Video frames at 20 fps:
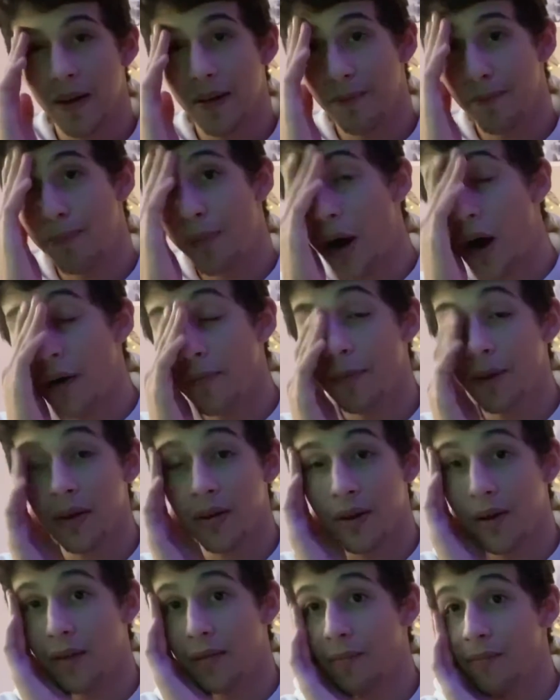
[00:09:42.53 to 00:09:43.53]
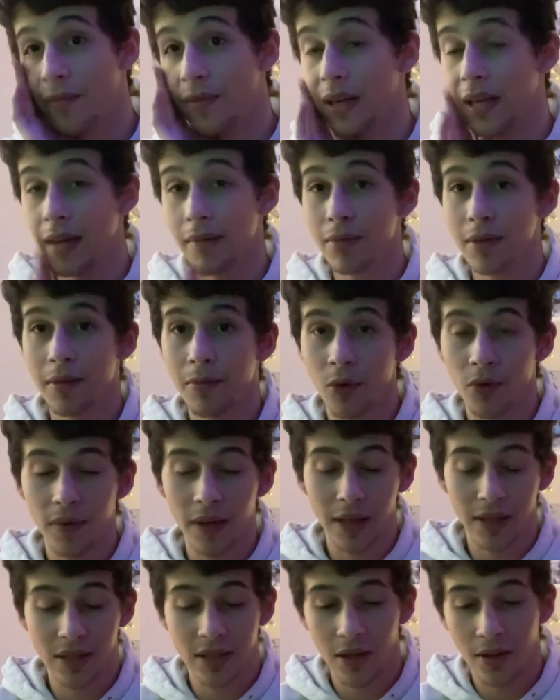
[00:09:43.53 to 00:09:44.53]
popular Ghibli
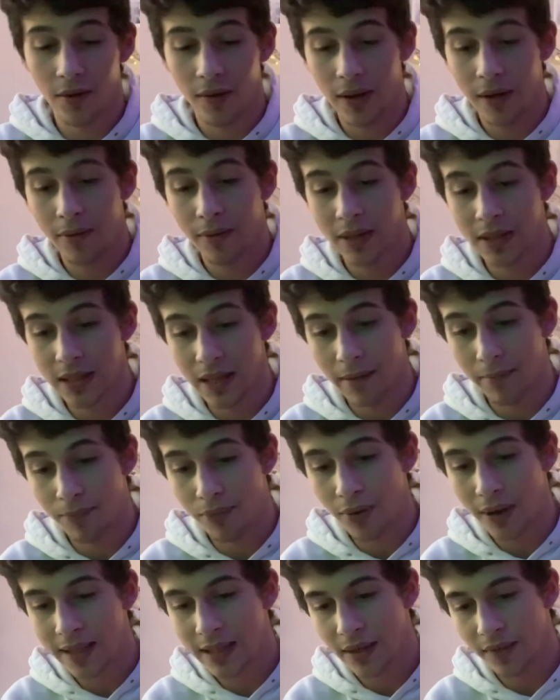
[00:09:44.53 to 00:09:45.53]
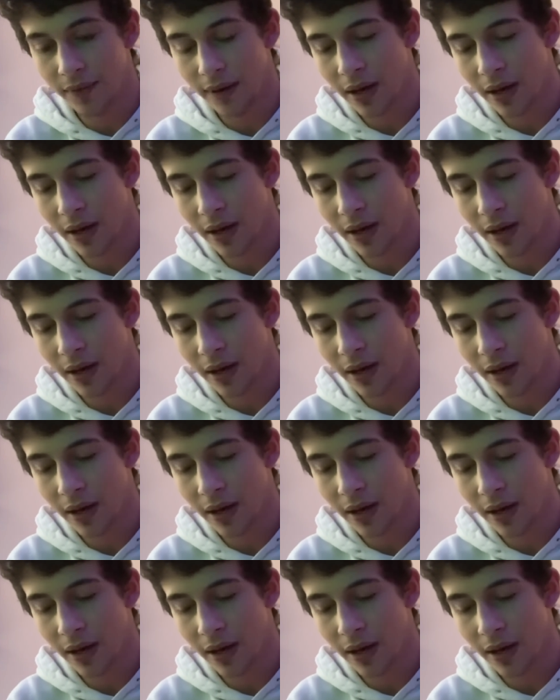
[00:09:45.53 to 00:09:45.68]
movie, so it was impressive.